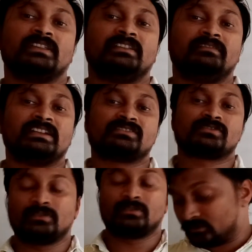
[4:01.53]

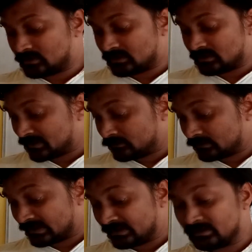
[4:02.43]
Divyanshu need to come now
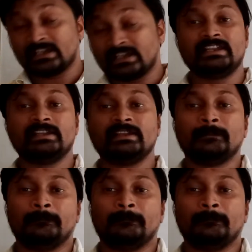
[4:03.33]
regularly.